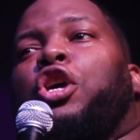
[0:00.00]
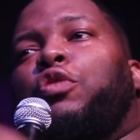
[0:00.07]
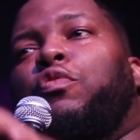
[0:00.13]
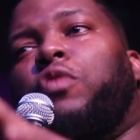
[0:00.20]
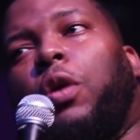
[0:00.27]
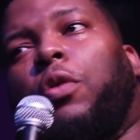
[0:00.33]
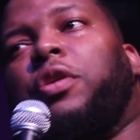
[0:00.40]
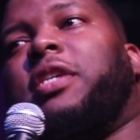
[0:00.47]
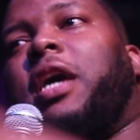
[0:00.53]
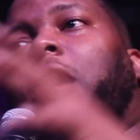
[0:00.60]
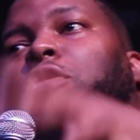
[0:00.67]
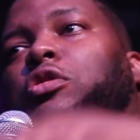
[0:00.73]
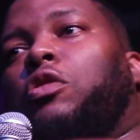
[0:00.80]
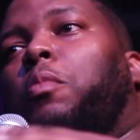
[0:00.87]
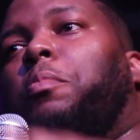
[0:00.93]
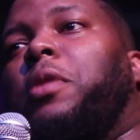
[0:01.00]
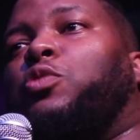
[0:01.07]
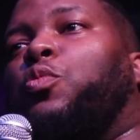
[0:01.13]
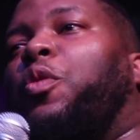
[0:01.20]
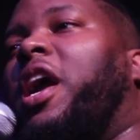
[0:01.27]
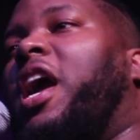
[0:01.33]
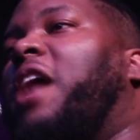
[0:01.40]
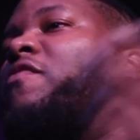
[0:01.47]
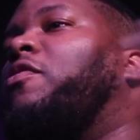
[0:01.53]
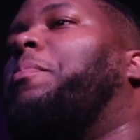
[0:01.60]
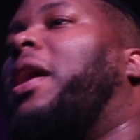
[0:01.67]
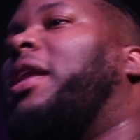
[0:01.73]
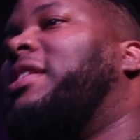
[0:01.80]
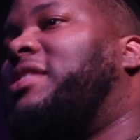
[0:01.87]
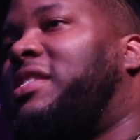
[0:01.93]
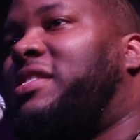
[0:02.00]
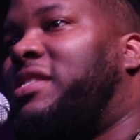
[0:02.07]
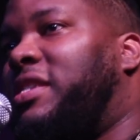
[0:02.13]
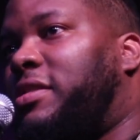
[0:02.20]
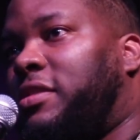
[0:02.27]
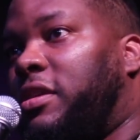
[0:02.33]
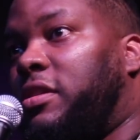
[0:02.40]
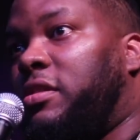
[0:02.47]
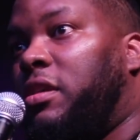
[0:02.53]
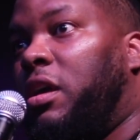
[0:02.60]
You notice how so much, we're everybody's assistant.